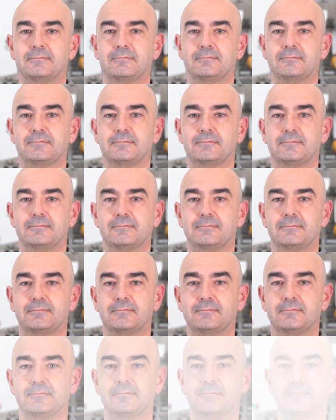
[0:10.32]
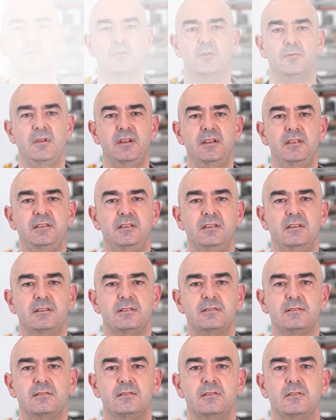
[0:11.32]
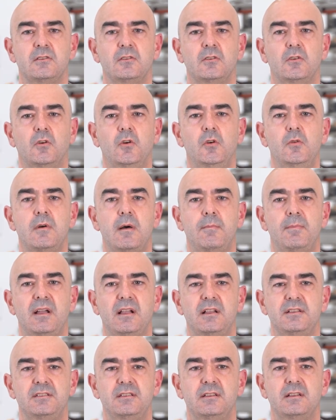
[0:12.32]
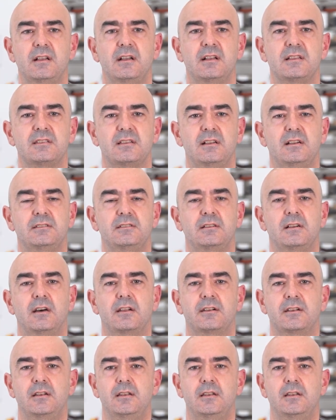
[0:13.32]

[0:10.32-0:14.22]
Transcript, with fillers: at Ulma Packaging. For many years, Ulma Packaging has had a